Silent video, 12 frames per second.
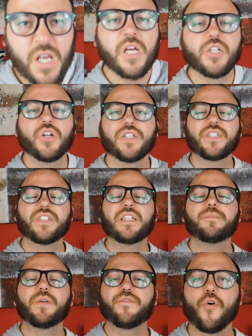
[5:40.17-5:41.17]
So as I
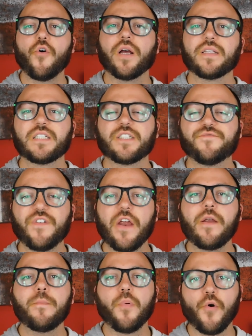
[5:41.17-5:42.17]
said before, it is
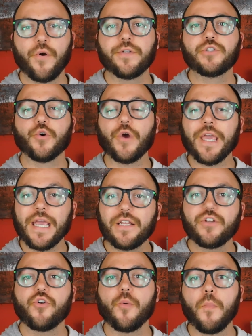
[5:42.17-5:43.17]
very important to hit
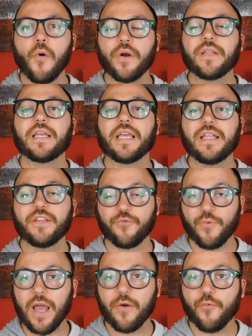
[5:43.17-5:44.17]
your opponent in the
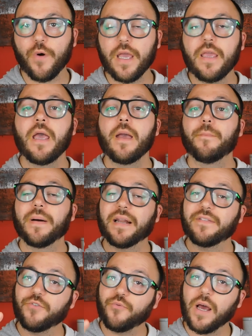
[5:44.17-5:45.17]
right way, but
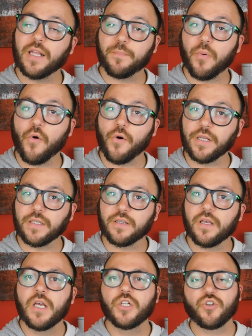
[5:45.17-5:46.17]
at the right point.
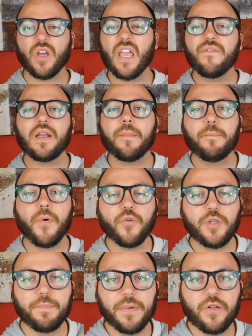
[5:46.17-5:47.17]
So even a
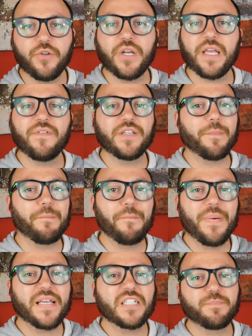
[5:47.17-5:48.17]
bodybuilder, even the
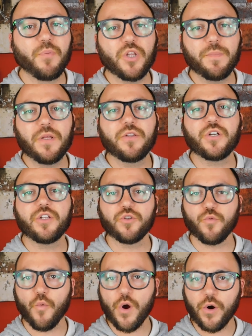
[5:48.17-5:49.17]
biggest bodybuilder in the
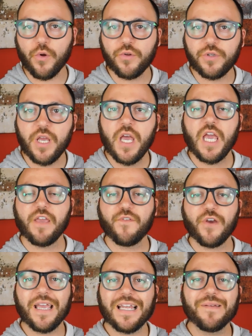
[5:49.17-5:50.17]
world, if you hit